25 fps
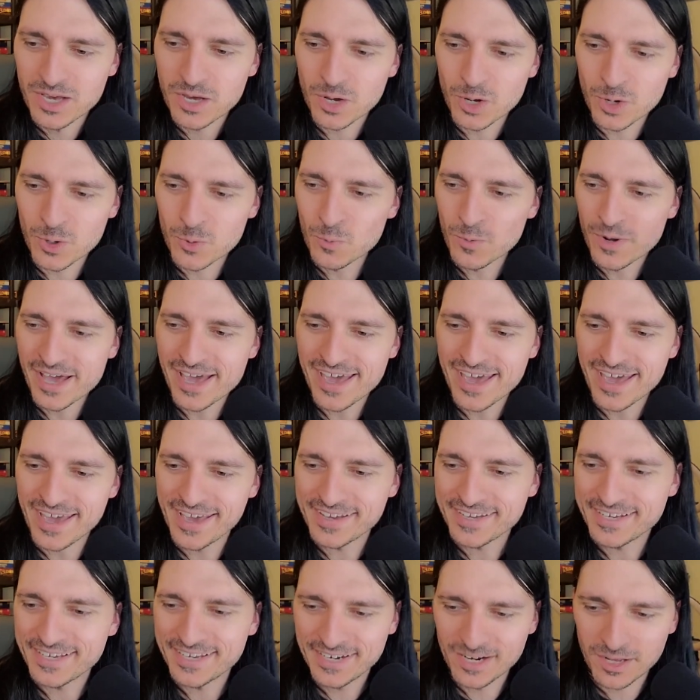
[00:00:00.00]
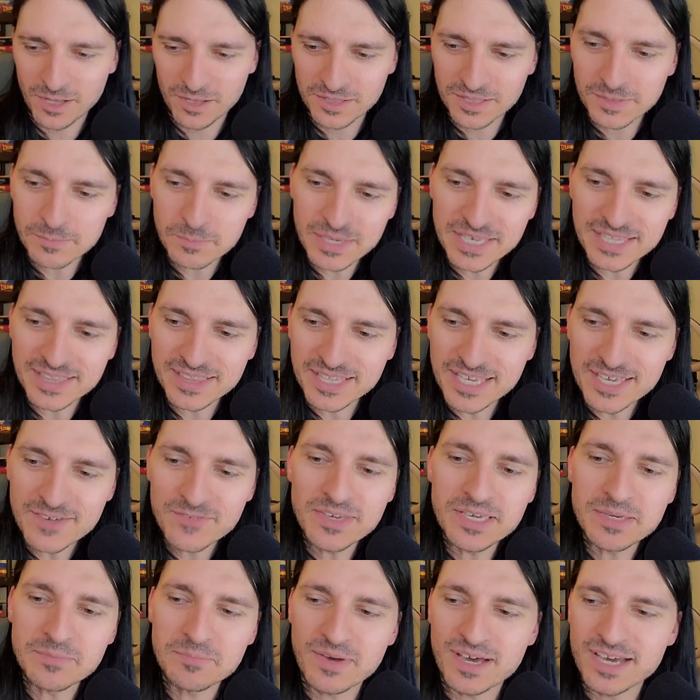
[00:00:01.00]
away, and I'll be
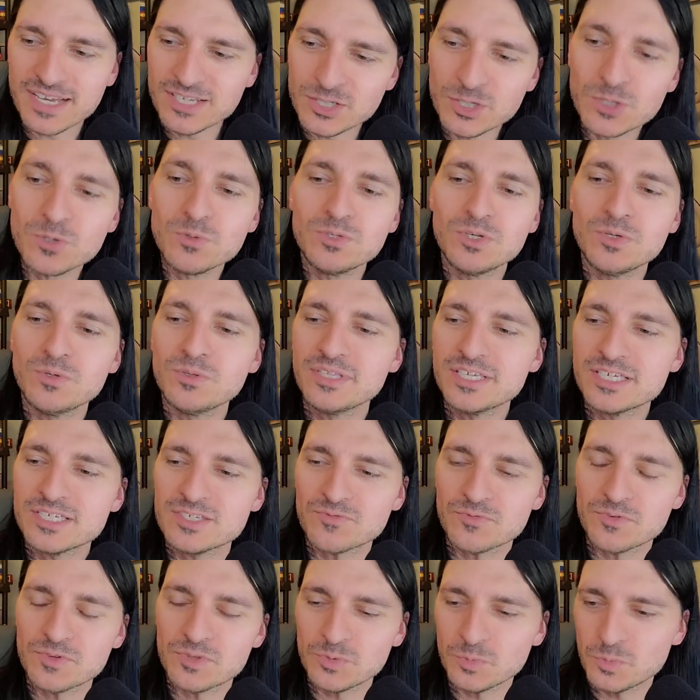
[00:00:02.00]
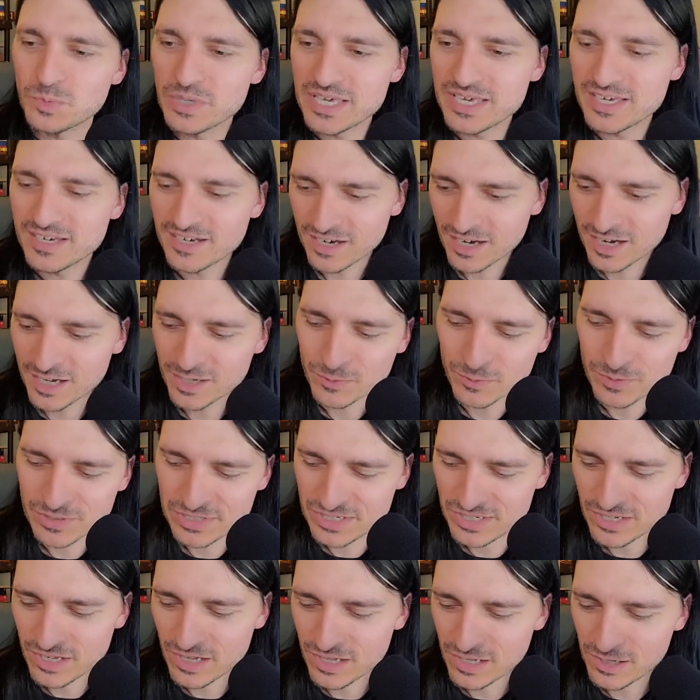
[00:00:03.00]
leaving my to-do list for the week
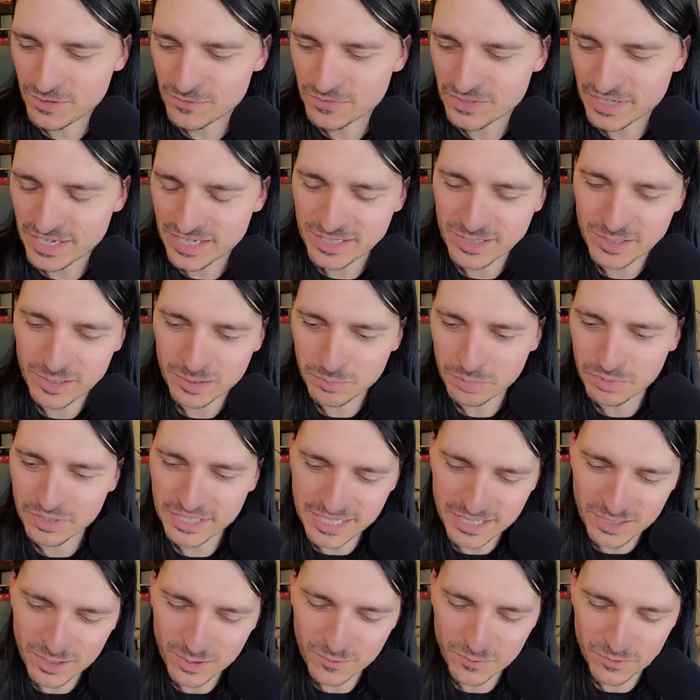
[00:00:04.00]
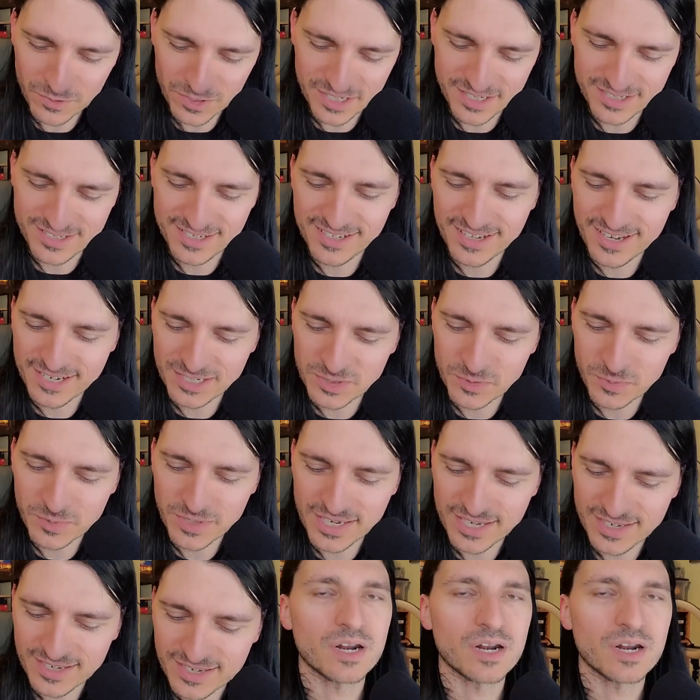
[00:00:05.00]
unresolved, and it'll bleed over into next week.